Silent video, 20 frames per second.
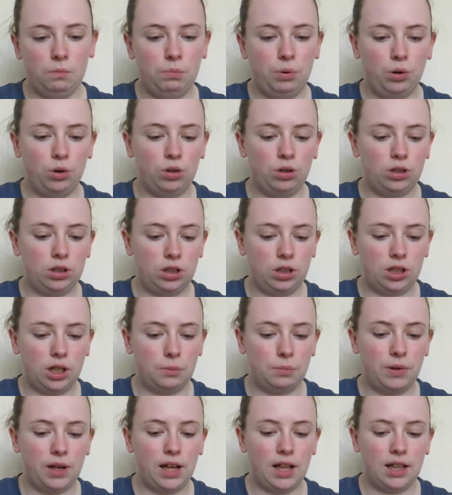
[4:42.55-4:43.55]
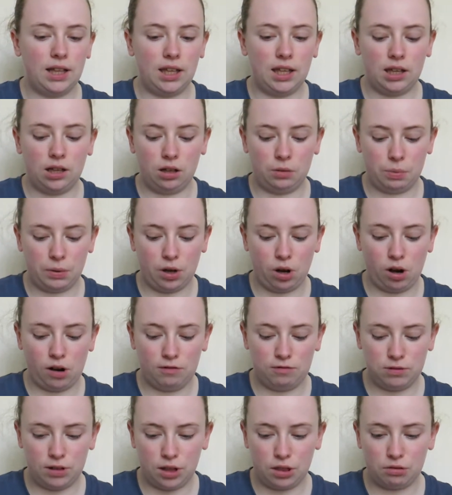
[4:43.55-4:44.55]
But I'll be
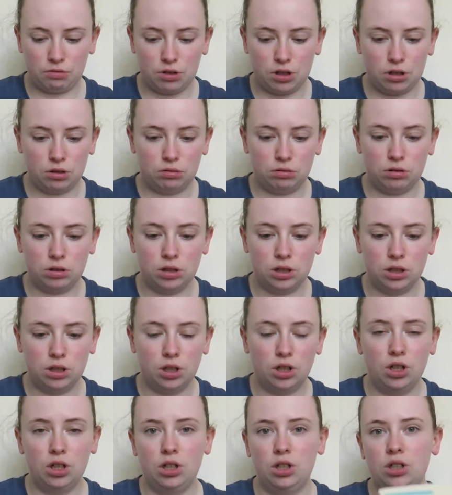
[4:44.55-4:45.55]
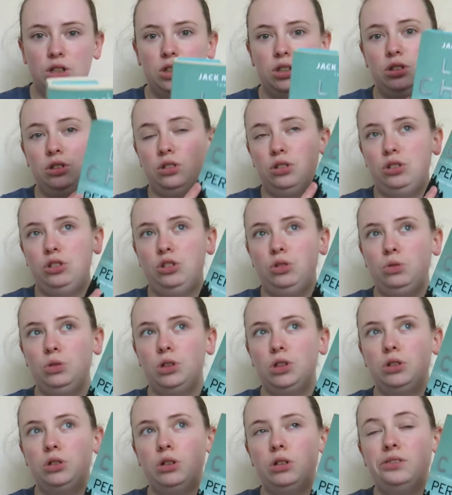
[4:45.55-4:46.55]
halfway through soon
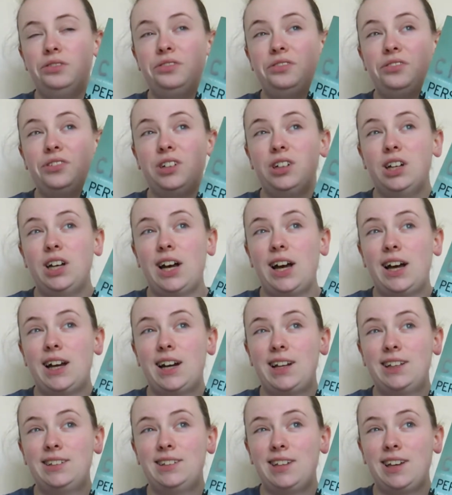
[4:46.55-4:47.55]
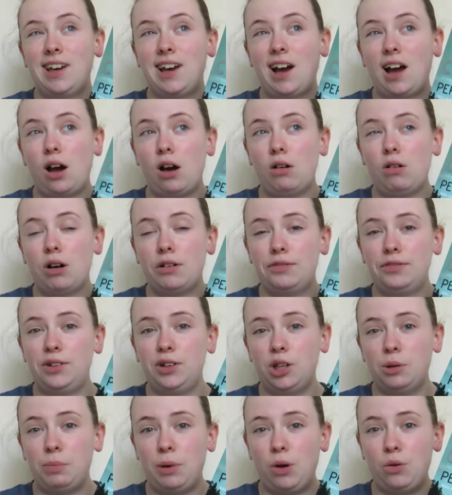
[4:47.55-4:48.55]
enough, and I'll see how I
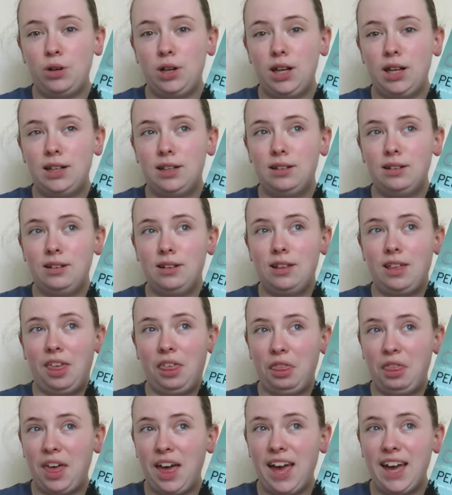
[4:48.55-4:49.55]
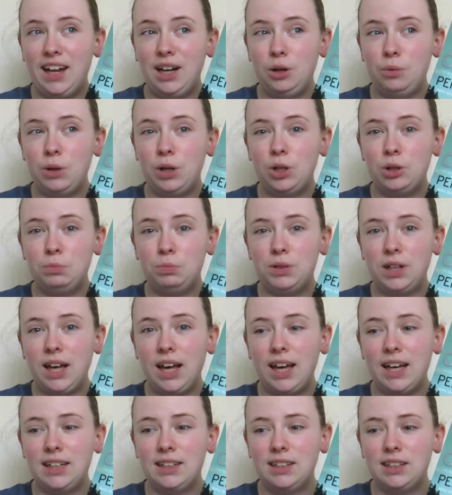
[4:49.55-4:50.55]
feel about it then when I
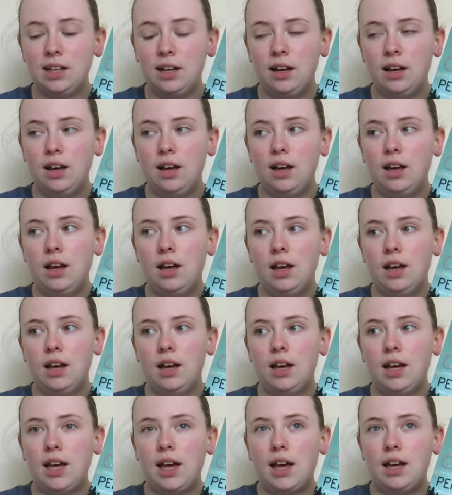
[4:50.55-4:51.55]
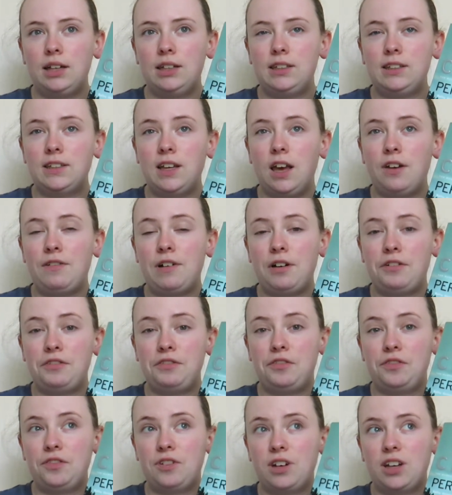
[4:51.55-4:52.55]
update it. To see if I've
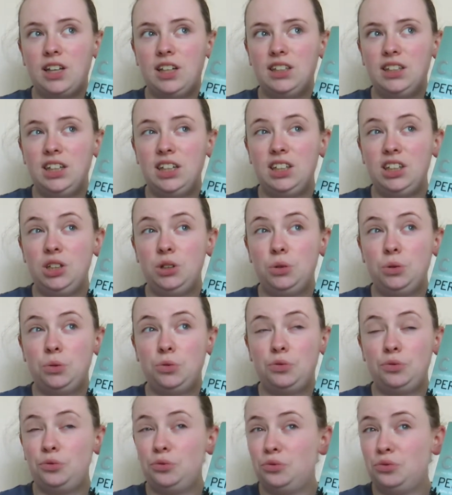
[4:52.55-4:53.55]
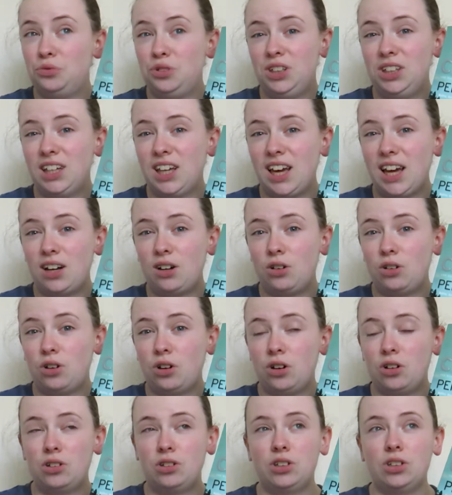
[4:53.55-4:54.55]
continued reading it or
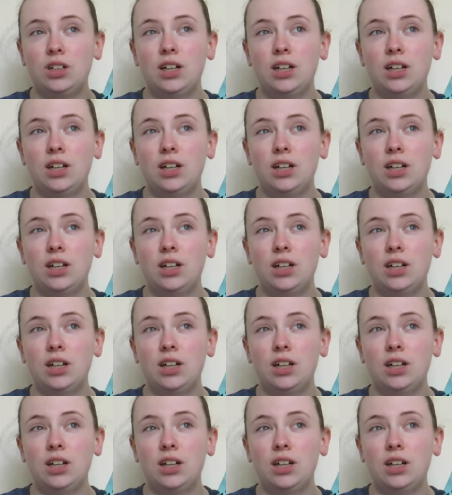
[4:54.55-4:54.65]
not,